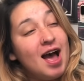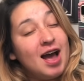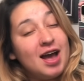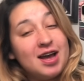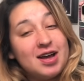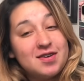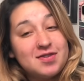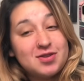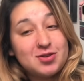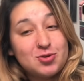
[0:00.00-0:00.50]
I
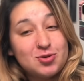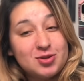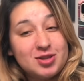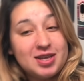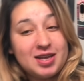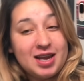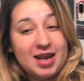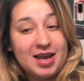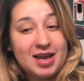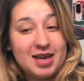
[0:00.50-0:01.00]
have school
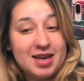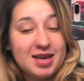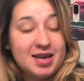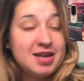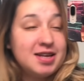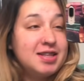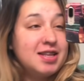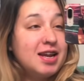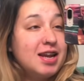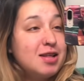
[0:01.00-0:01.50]
today.
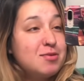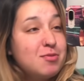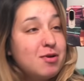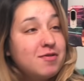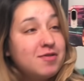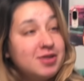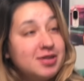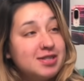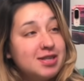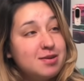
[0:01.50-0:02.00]
Today's
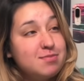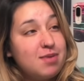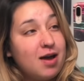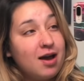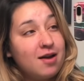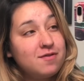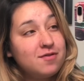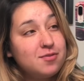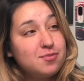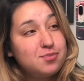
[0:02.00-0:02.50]
my first day
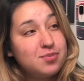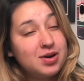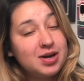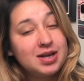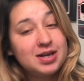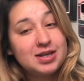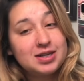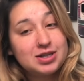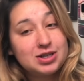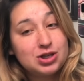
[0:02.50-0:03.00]
back from
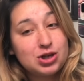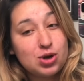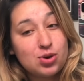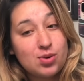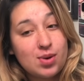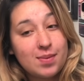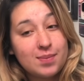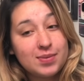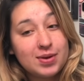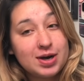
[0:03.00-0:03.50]
break,
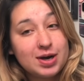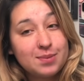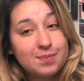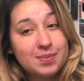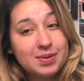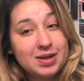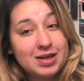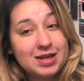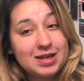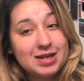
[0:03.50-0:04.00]
so I'm gonna
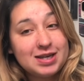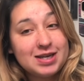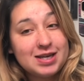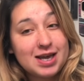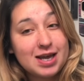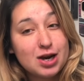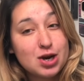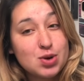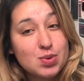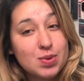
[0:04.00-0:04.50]
be
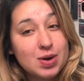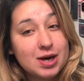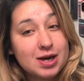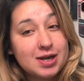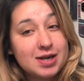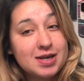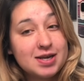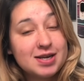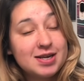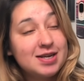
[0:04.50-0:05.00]
getting
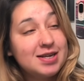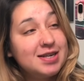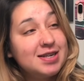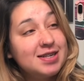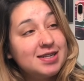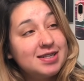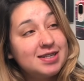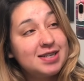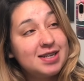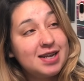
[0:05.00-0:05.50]
ready
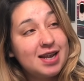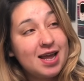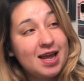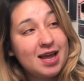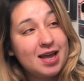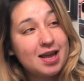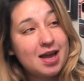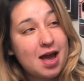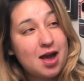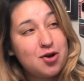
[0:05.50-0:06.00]

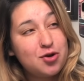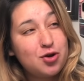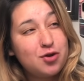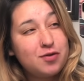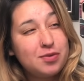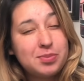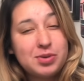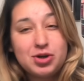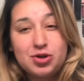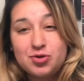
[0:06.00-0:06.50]
today. I don't know
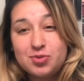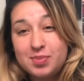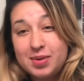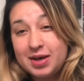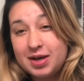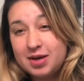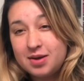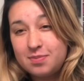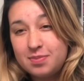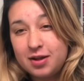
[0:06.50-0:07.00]
if I'm gonna do
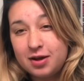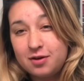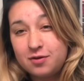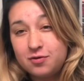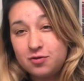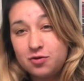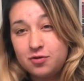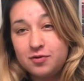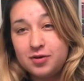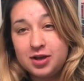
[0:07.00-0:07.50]
makeup, like a
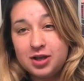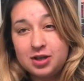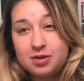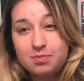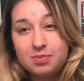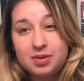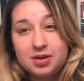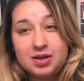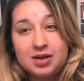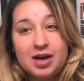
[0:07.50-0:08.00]
full face,
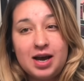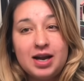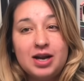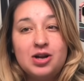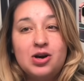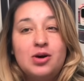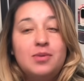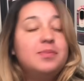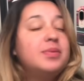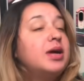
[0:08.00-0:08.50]
but I
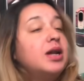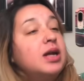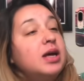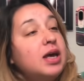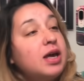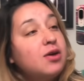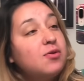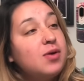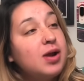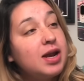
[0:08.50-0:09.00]
know I'm gonna
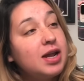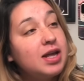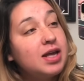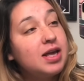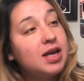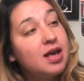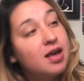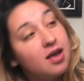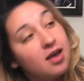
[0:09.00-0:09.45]
get ready.